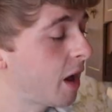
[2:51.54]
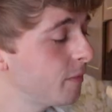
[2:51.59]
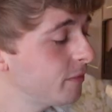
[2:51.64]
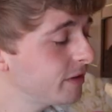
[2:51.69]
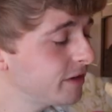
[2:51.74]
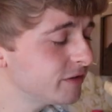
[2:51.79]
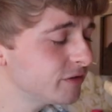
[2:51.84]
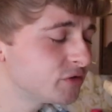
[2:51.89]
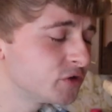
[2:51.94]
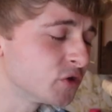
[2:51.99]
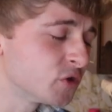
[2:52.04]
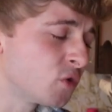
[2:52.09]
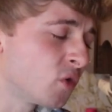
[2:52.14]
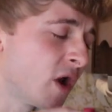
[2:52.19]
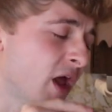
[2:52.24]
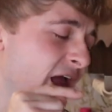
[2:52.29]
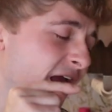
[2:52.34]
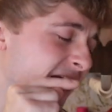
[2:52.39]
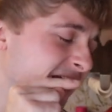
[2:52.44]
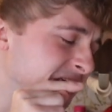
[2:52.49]
I'm gonna
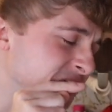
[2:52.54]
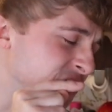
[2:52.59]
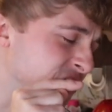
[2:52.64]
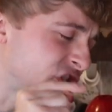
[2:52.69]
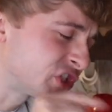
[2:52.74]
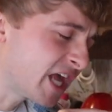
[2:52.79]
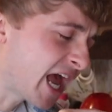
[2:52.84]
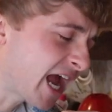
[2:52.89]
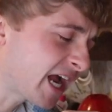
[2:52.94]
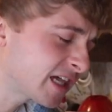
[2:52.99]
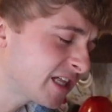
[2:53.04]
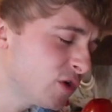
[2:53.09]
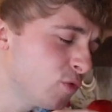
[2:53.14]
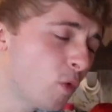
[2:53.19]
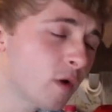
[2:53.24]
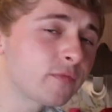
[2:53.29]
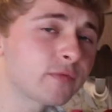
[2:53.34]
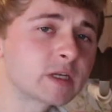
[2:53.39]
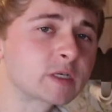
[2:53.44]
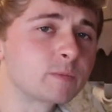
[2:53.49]
do exactly
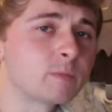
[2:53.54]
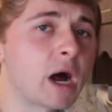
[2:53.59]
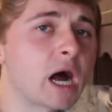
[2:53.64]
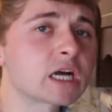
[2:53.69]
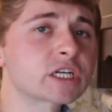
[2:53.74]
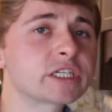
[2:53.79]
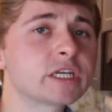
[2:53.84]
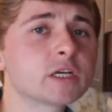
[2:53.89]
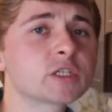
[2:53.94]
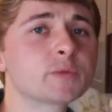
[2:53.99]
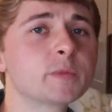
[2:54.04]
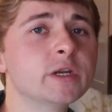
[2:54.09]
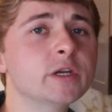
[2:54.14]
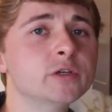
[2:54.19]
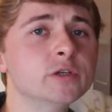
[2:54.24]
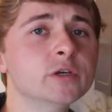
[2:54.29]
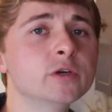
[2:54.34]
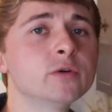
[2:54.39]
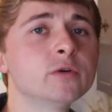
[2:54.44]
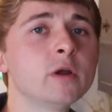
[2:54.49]
what this box tells me
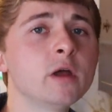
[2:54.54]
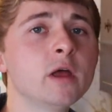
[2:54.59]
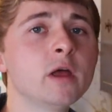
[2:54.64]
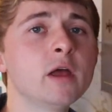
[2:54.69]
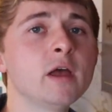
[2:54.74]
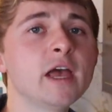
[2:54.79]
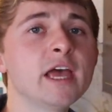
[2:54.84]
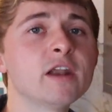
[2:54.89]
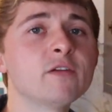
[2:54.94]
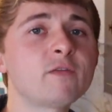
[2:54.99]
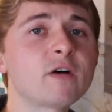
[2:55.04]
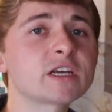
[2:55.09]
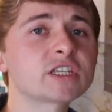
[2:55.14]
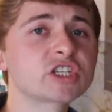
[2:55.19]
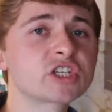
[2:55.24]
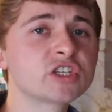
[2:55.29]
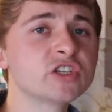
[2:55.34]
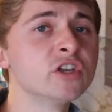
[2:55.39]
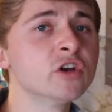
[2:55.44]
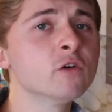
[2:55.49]
to do, and if I
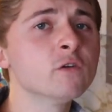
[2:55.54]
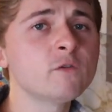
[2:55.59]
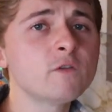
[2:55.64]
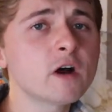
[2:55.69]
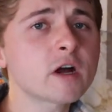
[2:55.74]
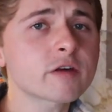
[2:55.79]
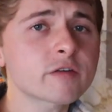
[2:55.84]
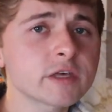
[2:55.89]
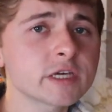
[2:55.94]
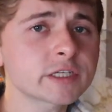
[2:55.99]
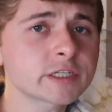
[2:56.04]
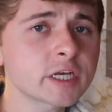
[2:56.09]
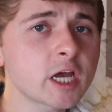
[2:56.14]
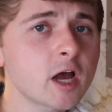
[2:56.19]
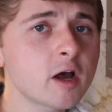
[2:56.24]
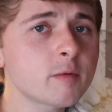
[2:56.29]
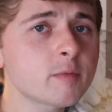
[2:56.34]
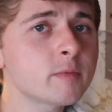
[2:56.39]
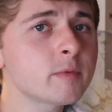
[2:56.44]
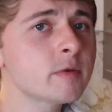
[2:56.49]
still fuck this
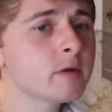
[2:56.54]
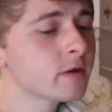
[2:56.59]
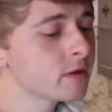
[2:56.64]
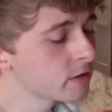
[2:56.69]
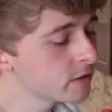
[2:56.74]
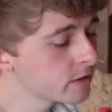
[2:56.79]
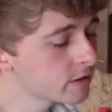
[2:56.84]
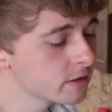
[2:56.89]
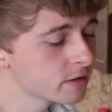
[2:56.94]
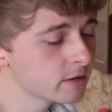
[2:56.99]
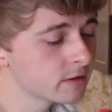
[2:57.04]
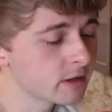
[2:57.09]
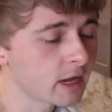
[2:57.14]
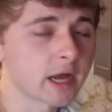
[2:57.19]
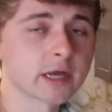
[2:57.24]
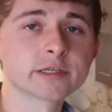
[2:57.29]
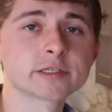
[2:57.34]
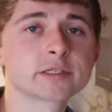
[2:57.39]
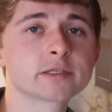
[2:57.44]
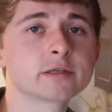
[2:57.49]
up,
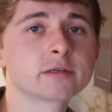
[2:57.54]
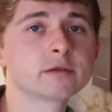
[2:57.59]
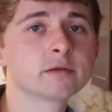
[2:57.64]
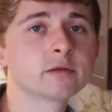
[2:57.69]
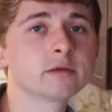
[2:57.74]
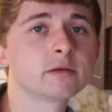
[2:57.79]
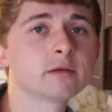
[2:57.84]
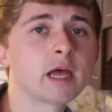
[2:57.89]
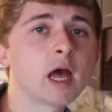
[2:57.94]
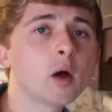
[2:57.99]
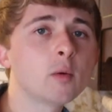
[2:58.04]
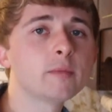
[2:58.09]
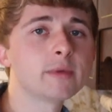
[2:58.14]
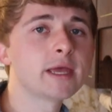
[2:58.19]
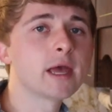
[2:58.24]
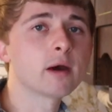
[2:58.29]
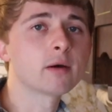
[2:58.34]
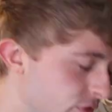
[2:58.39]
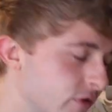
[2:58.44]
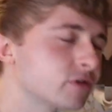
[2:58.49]
guys, help
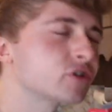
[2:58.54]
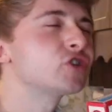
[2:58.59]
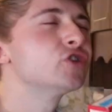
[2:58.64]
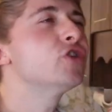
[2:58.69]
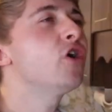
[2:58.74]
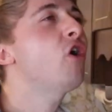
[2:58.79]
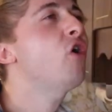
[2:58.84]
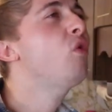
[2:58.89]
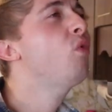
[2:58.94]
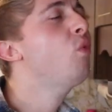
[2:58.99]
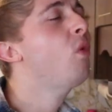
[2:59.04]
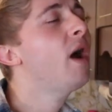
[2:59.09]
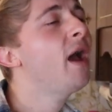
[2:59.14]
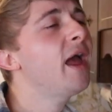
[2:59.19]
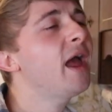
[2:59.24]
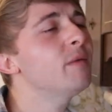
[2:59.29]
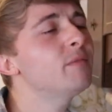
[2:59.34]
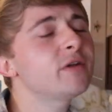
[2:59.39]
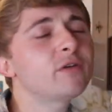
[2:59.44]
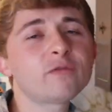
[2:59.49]
me out. There's no
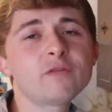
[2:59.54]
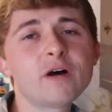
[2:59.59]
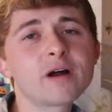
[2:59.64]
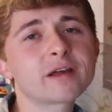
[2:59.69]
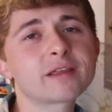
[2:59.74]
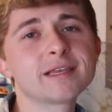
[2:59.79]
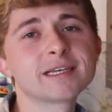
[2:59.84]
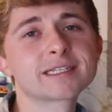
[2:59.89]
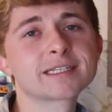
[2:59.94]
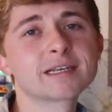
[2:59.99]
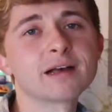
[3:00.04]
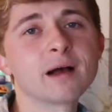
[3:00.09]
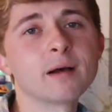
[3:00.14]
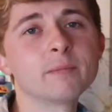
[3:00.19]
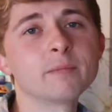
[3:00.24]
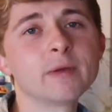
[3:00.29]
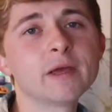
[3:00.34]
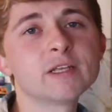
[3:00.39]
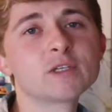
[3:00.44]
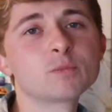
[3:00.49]
way I'm gonna fuck this
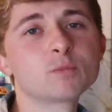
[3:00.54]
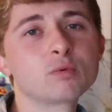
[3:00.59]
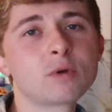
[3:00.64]
up. It's